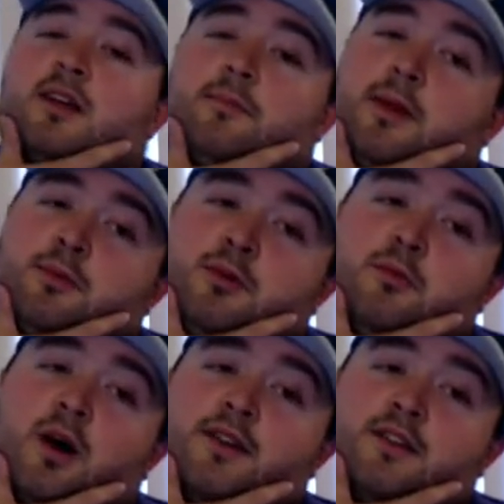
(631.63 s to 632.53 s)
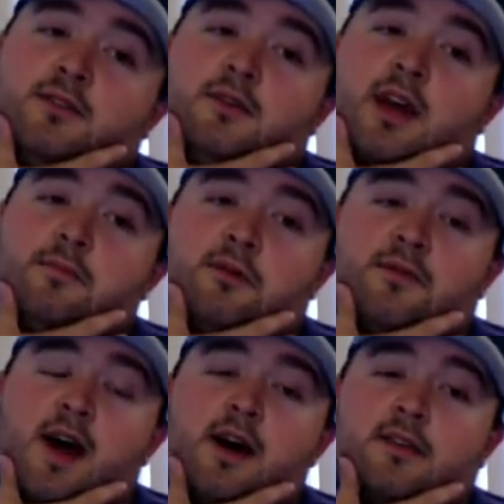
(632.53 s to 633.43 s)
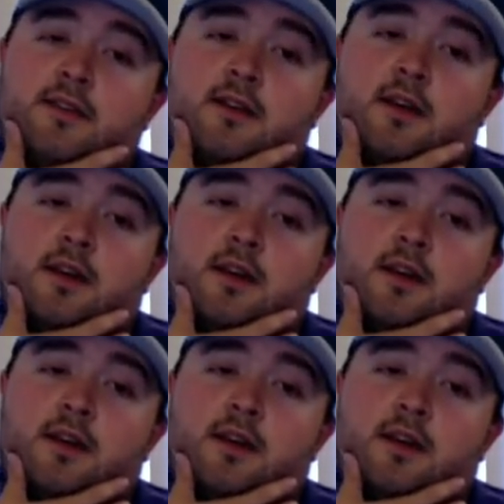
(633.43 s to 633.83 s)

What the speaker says: And people who want to do deck profiles,